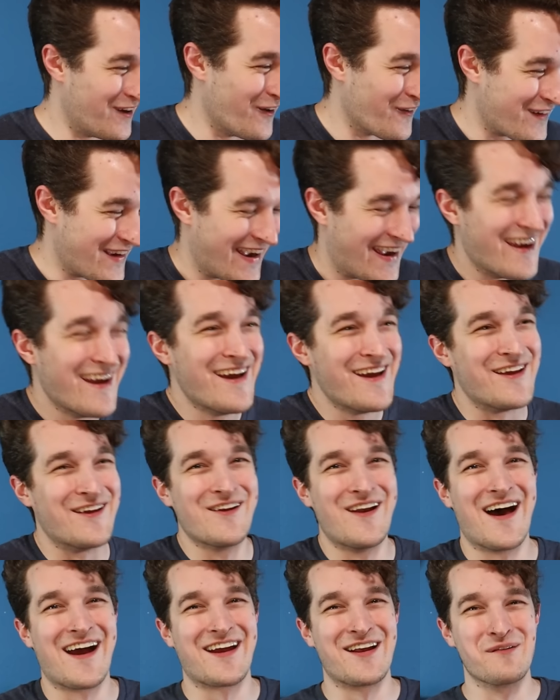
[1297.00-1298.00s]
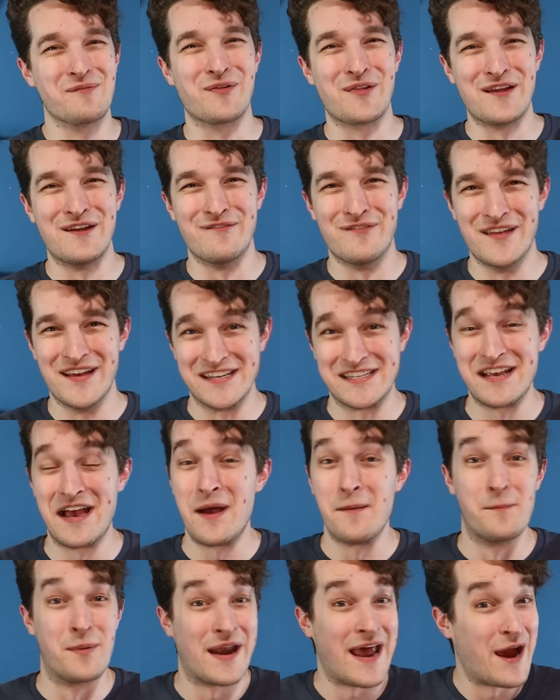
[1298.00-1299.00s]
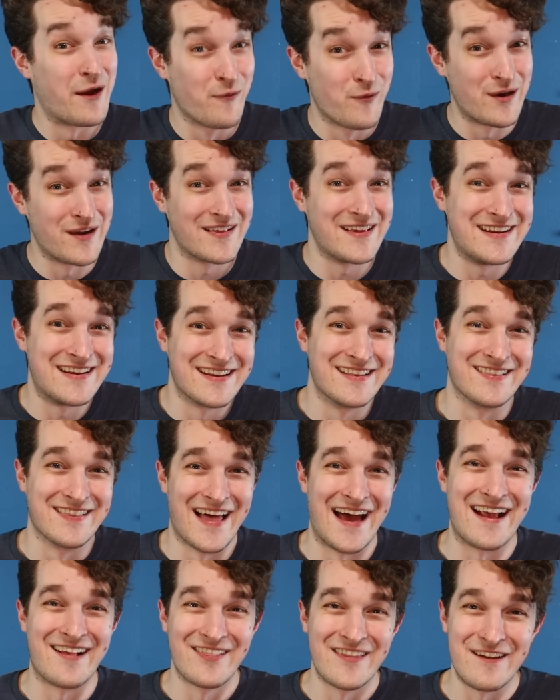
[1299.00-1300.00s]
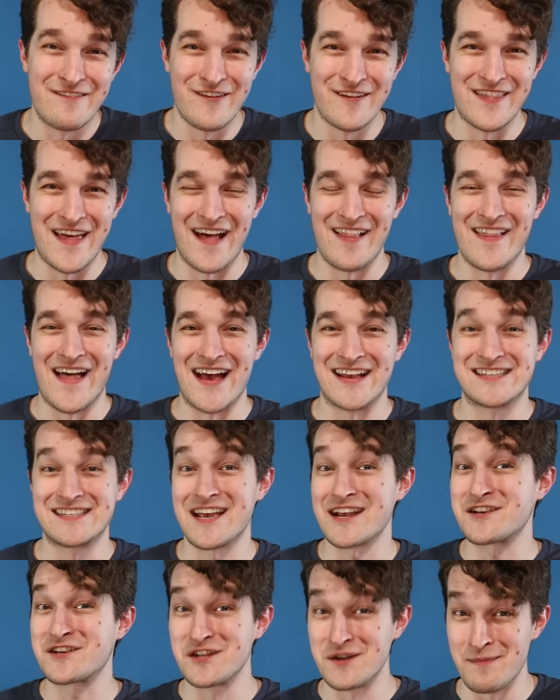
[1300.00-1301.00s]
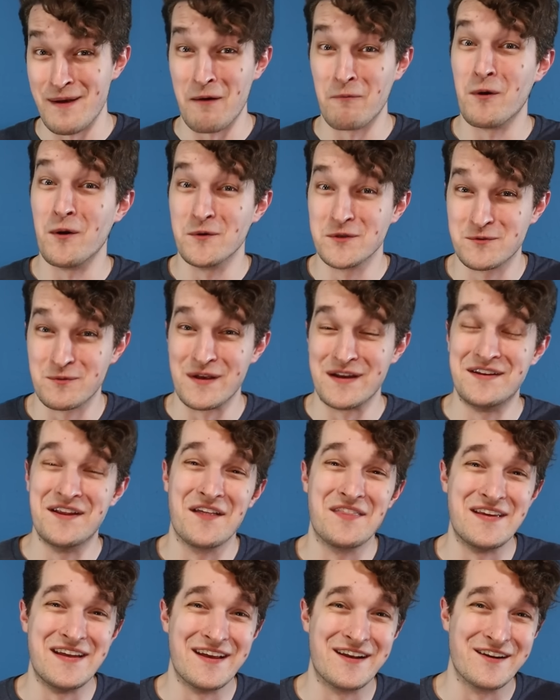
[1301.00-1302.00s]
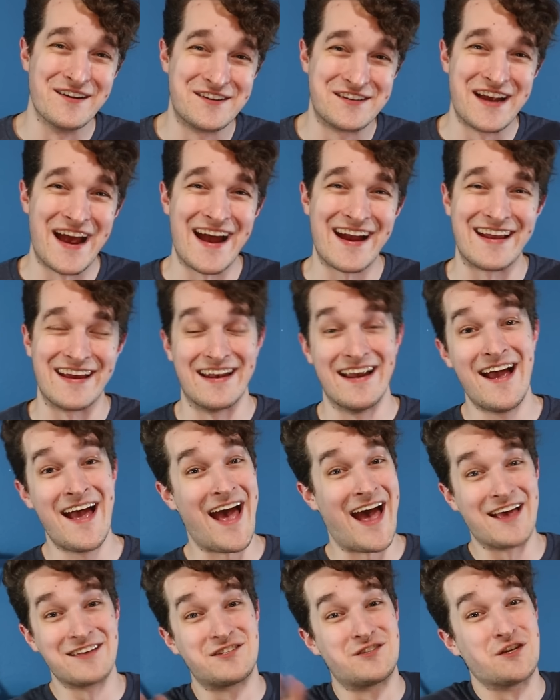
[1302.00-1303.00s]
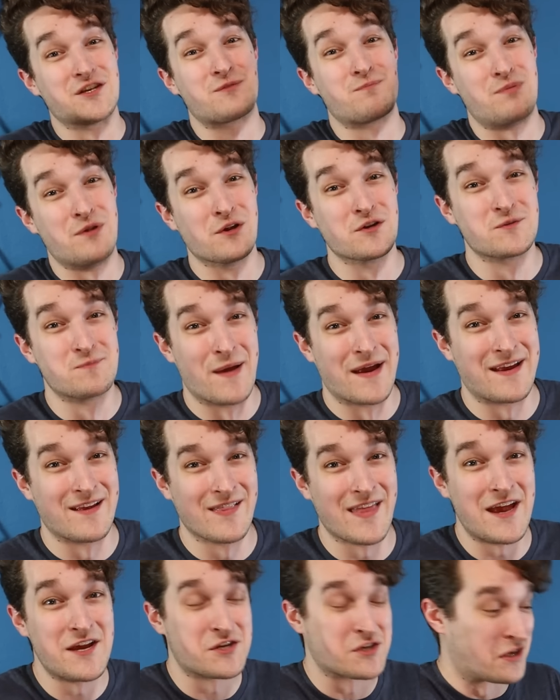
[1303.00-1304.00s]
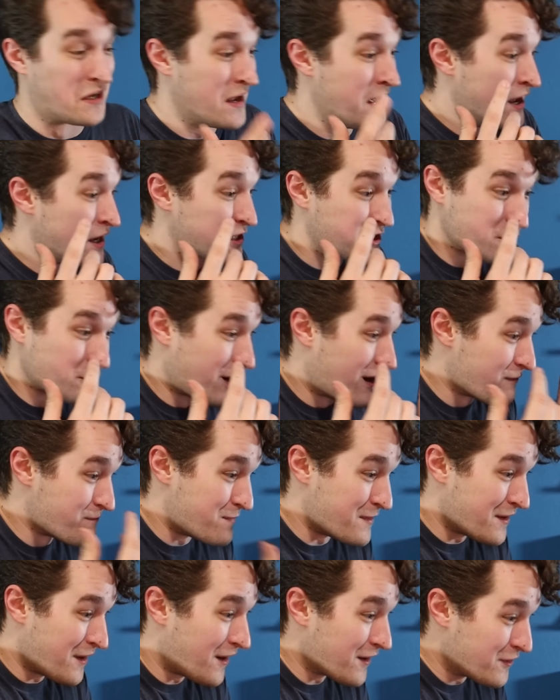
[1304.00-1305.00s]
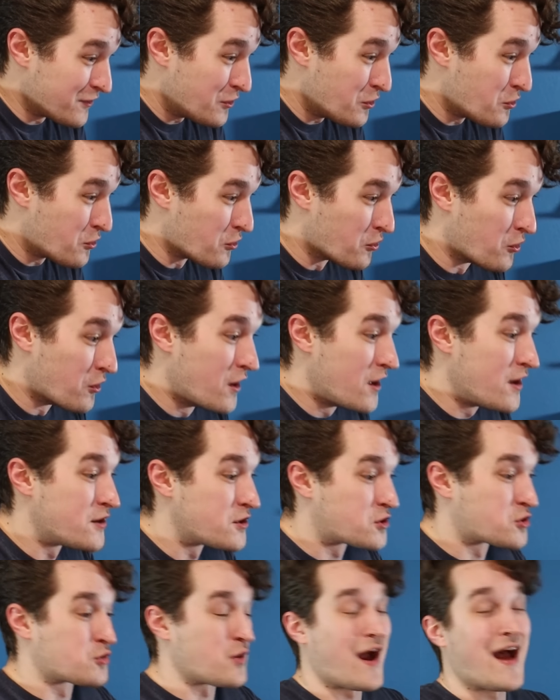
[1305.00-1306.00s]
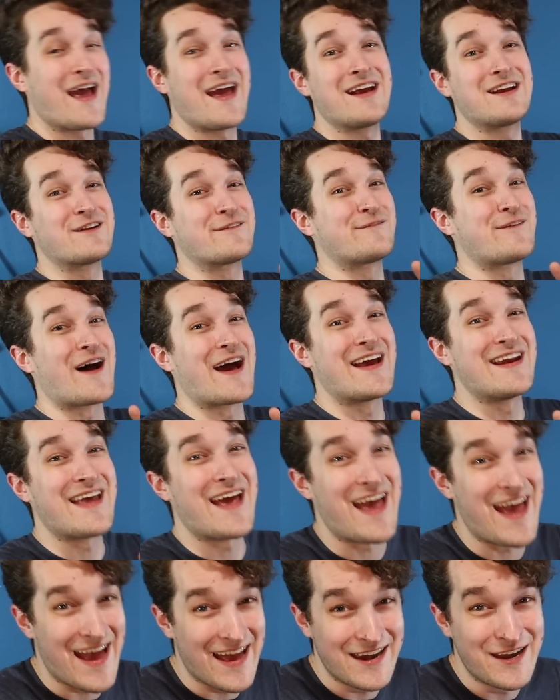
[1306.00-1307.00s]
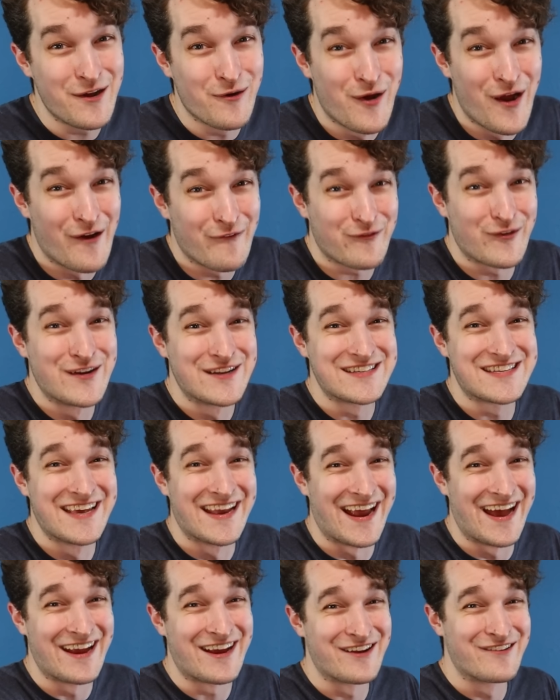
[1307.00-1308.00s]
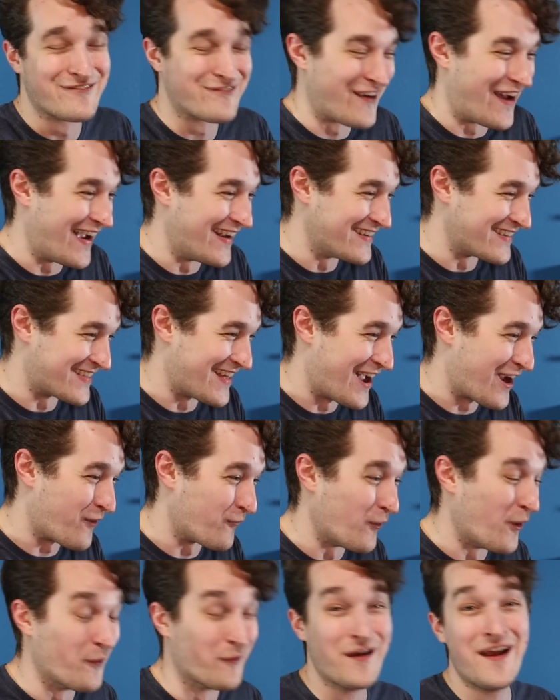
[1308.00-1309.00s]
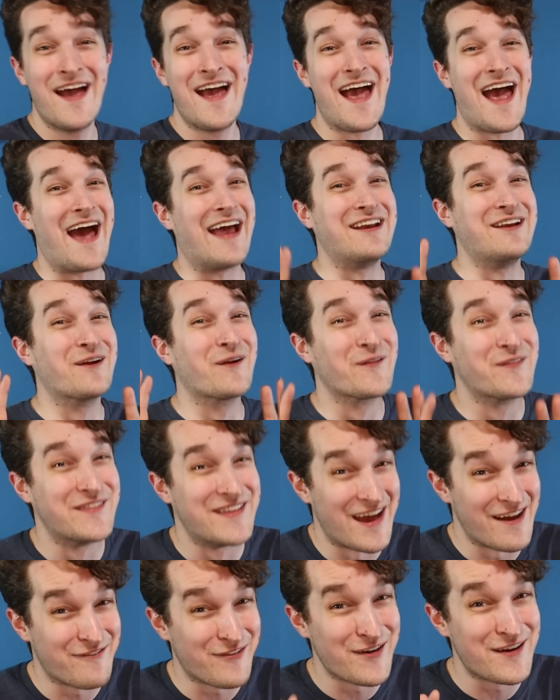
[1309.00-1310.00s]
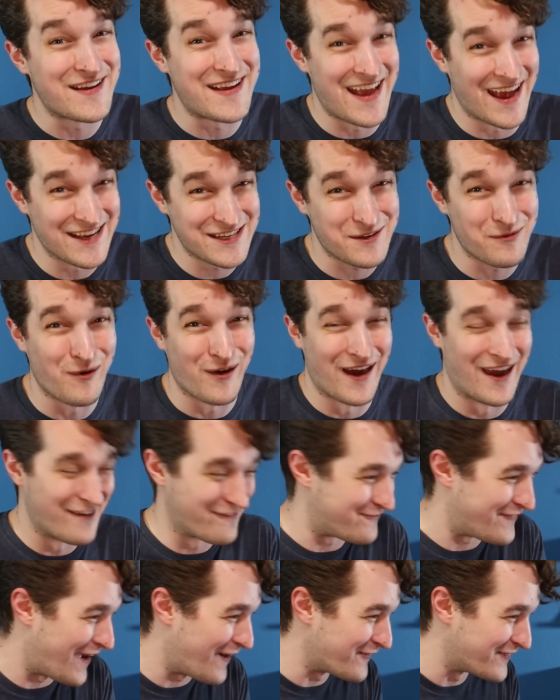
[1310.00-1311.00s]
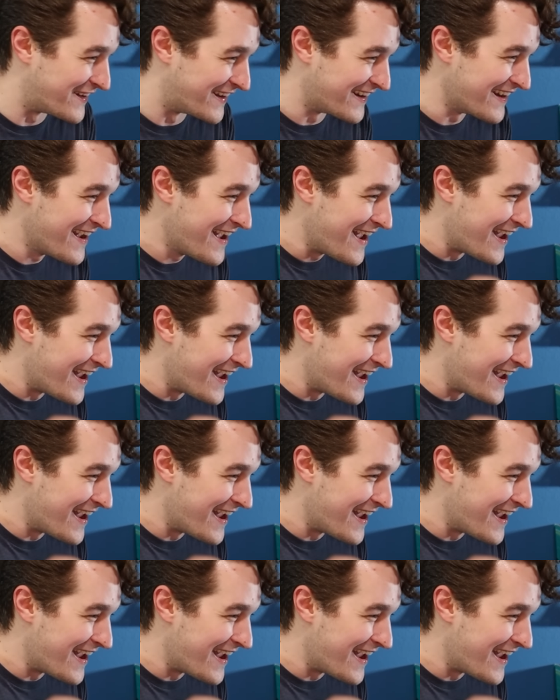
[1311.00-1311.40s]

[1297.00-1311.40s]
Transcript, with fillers: Okay, you're not gonna believe this, but I really didn't like leaving that last section about what was written on the inner jacket as just pure speculation, so I've been on Google trying to find any reference that I can find to that quote, and you'll never guess where I found it.